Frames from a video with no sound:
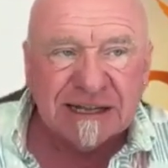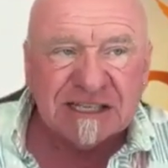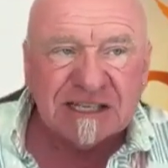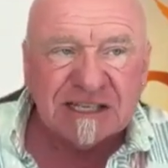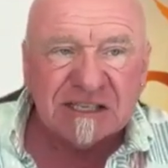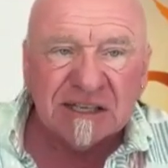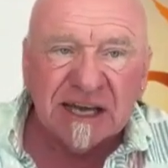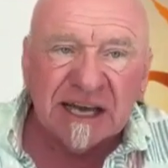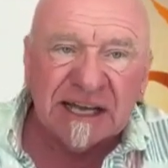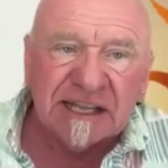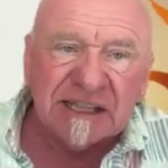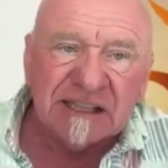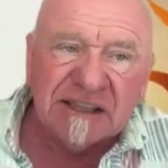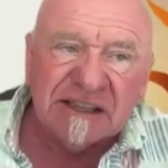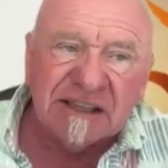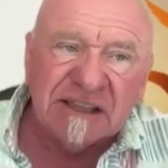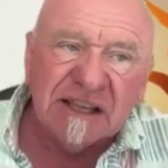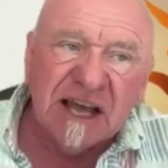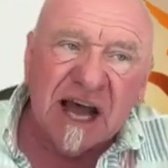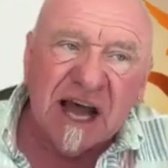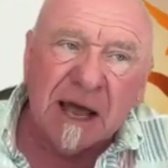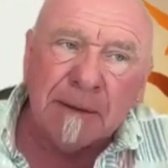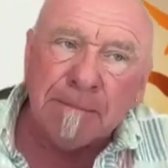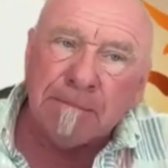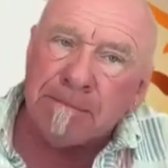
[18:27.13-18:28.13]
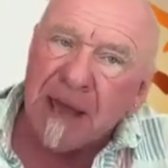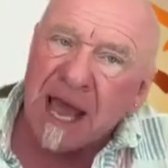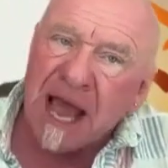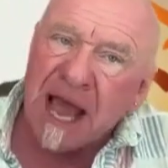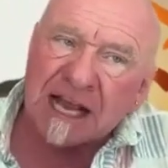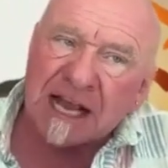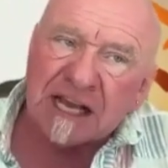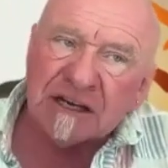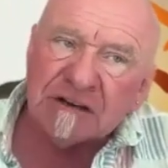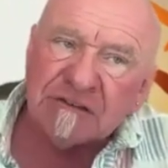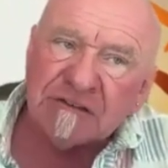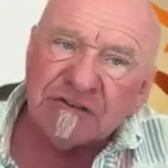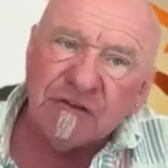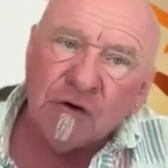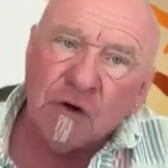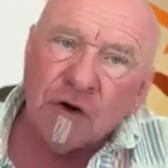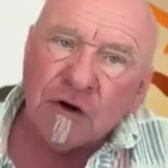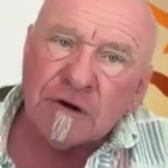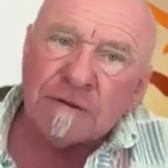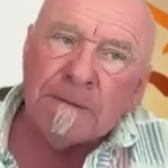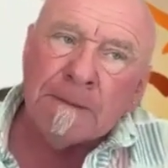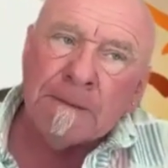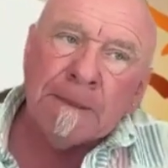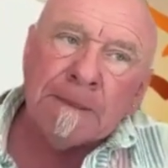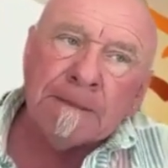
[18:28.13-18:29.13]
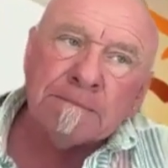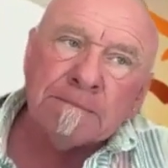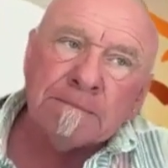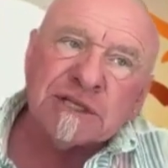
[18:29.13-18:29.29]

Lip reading: It's like not back and forth,